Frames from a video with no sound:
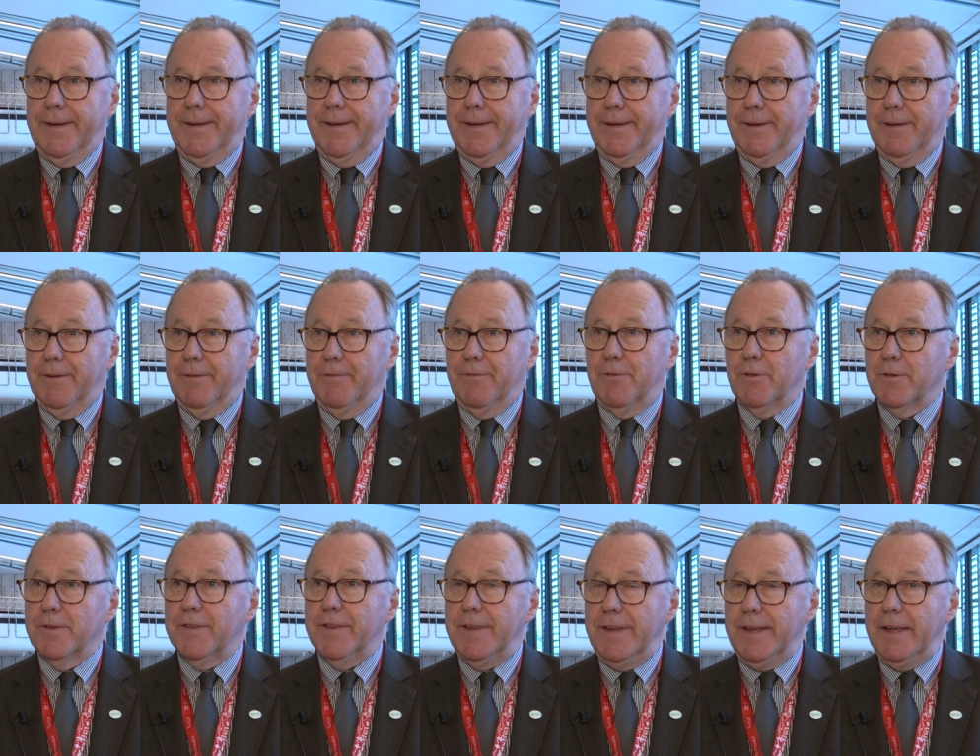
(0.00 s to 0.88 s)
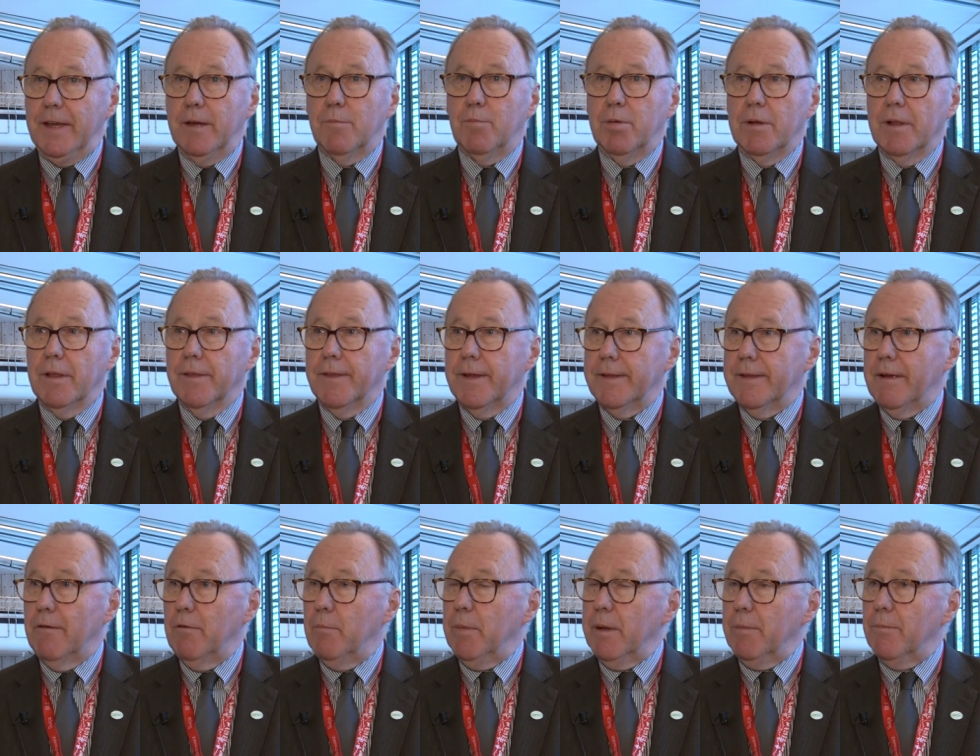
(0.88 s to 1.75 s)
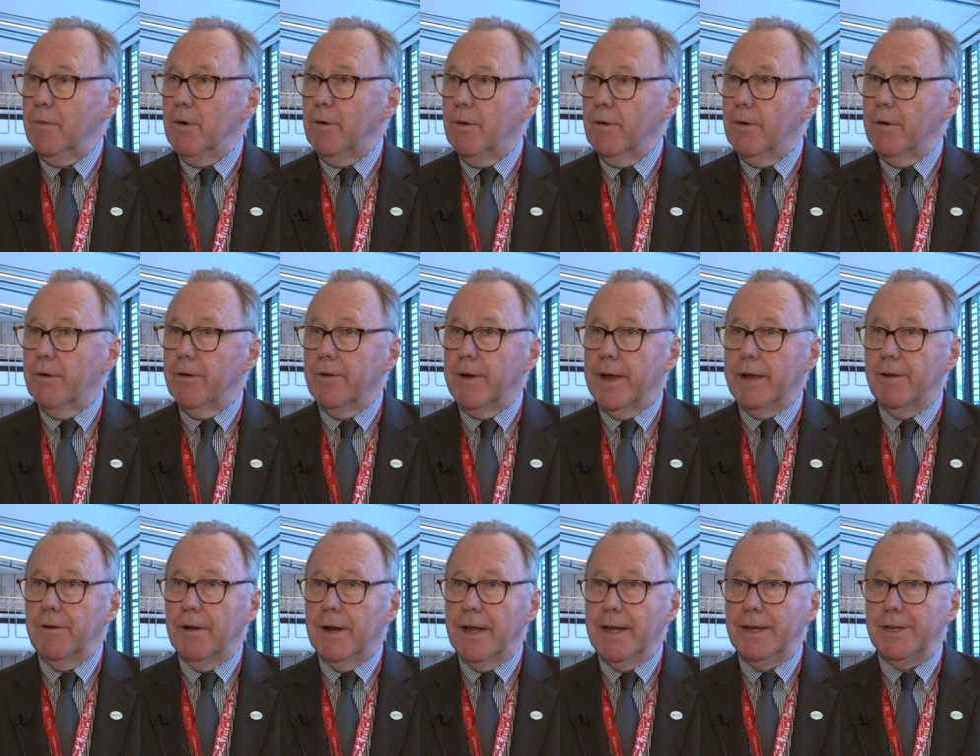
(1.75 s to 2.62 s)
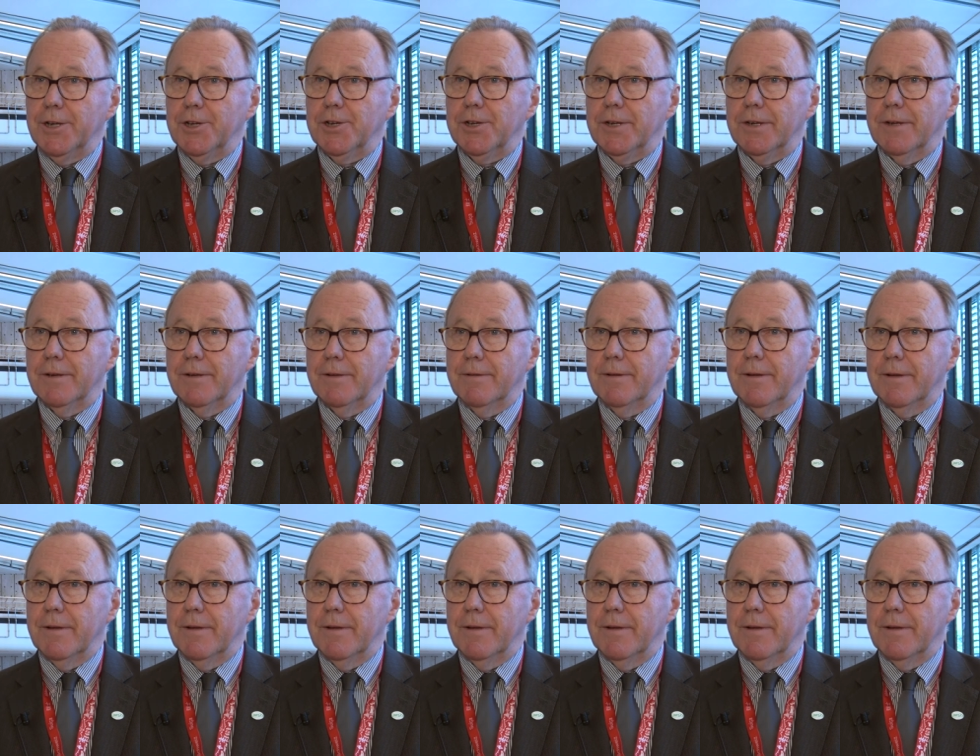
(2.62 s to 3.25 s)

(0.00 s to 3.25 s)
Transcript: uh, foreseeable that there will be more regulation.